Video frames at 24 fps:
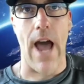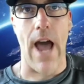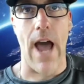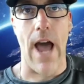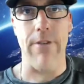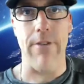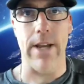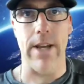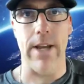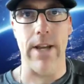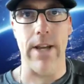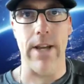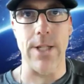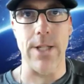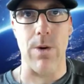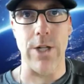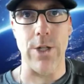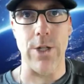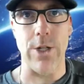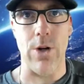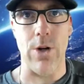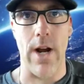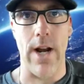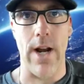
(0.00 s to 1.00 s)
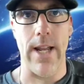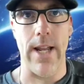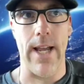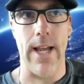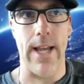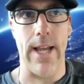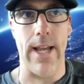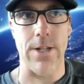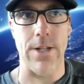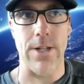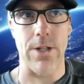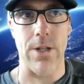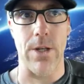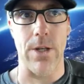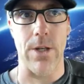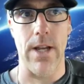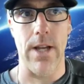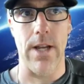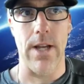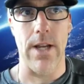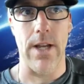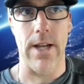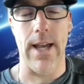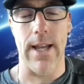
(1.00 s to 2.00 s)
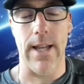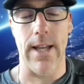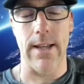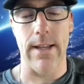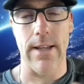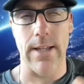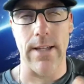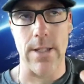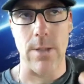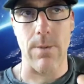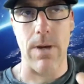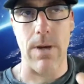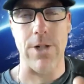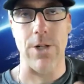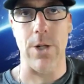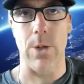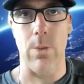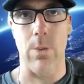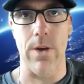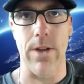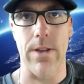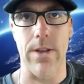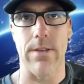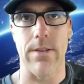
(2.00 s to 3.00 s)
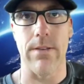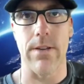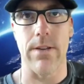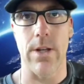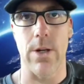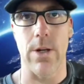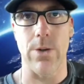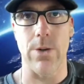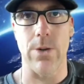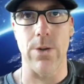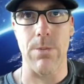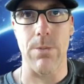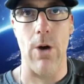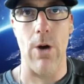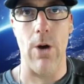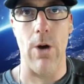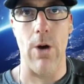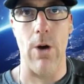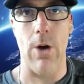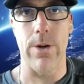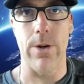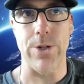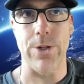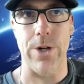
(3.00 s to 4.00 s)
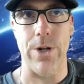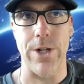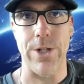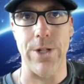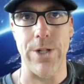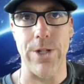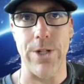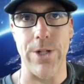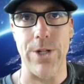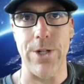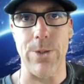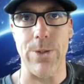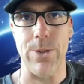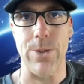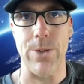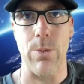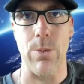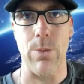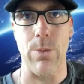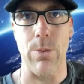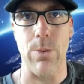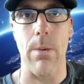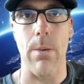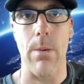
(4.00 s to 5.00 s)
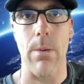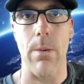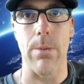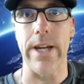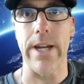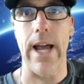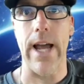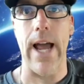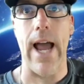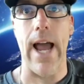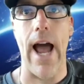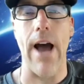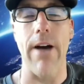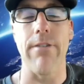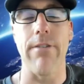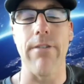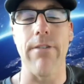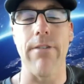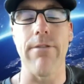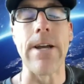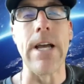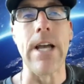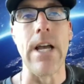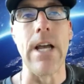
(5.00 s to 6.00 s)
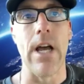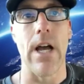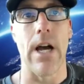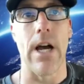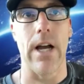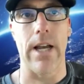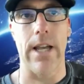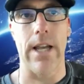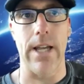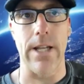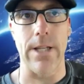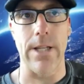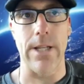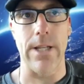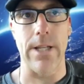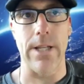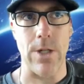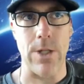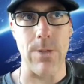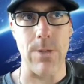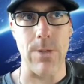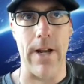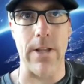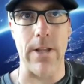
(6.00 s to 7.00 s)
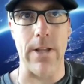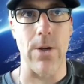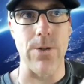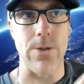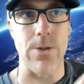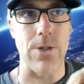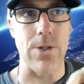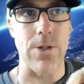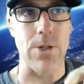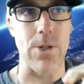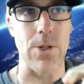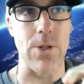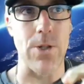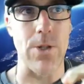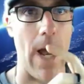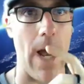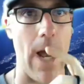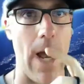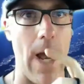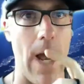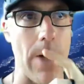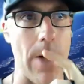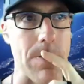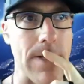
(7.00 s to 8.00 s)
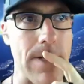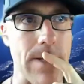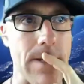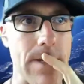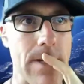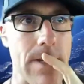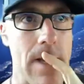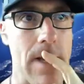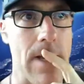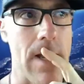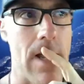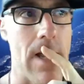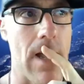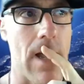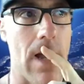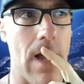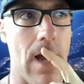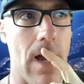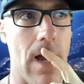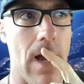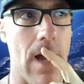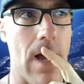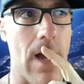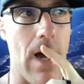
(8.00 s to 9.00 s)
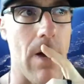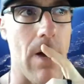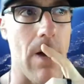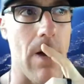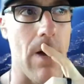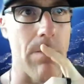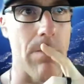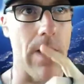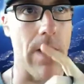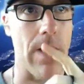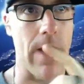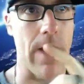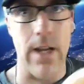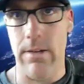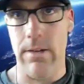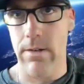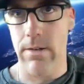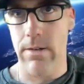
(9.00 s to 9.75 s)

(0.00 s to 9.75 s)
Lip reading: navigate spring training, I guess, especially with some COVID restrictions that we're probably going to have again. So expect those two announcements, and